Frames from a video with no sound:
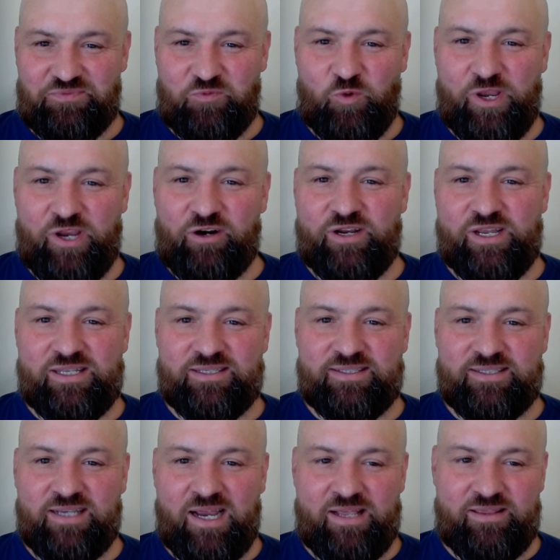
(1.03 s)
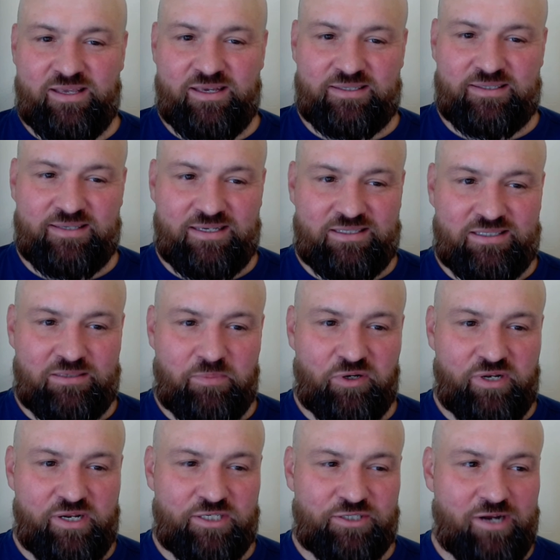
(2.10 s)
We are inside the
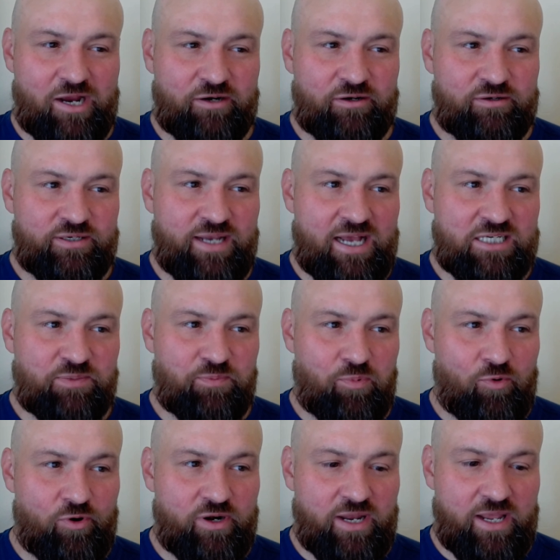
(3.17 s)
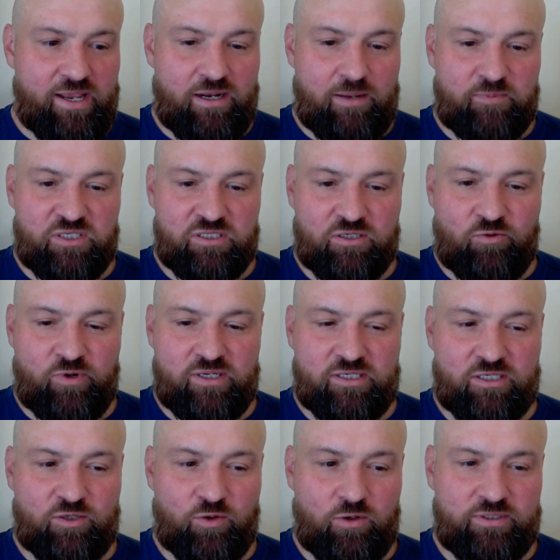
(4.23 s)
accessibility tracker dashboard, and I'm just going to
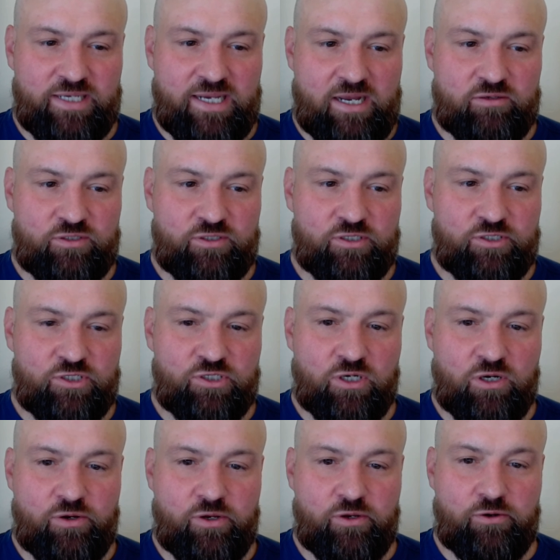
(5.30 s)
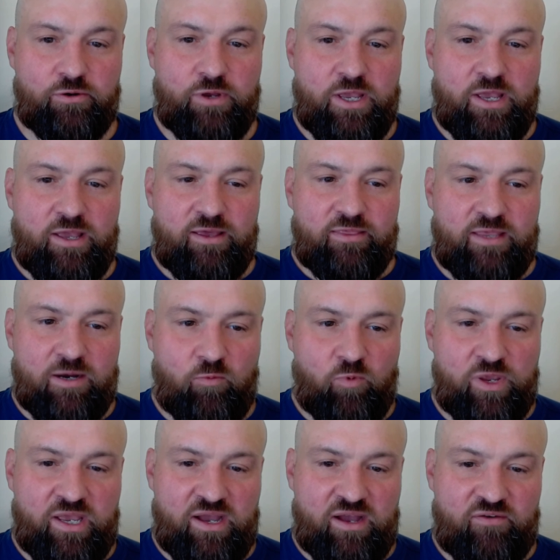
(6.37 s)
scroll down to show you that
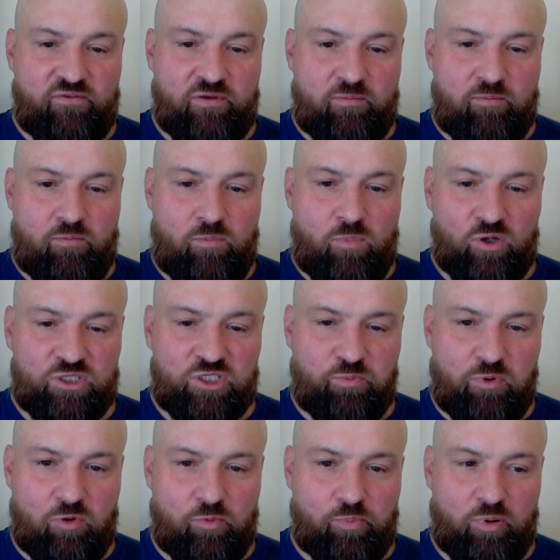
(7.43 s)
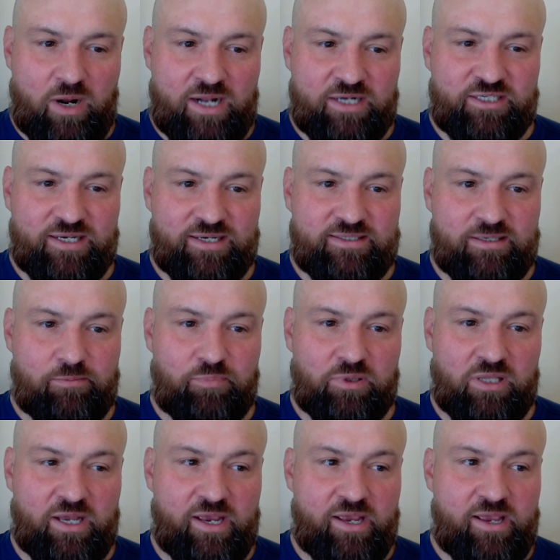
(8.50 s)
we have multiple projects in
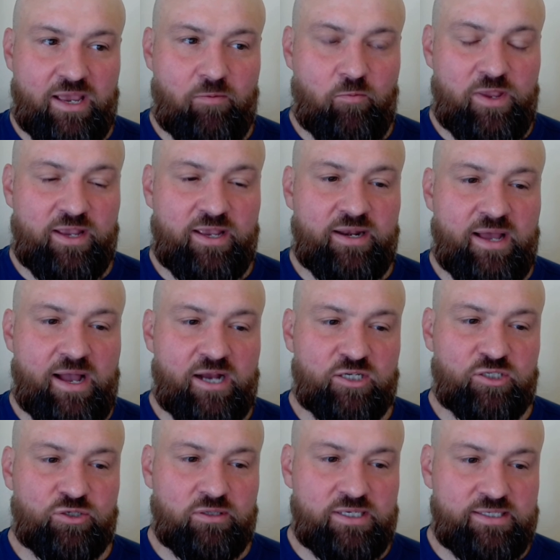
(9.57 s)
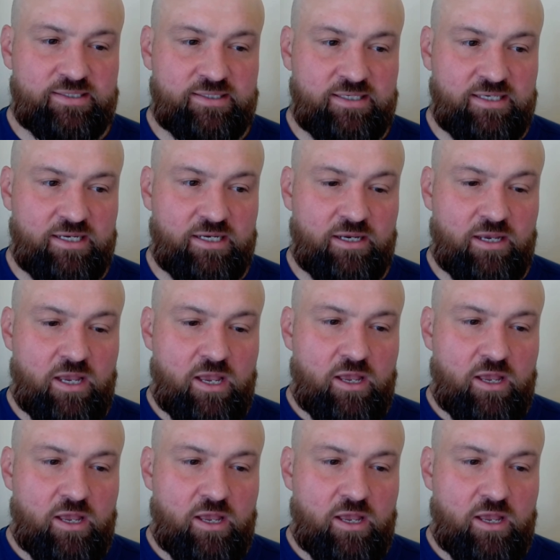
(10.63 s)
play, and we can actually see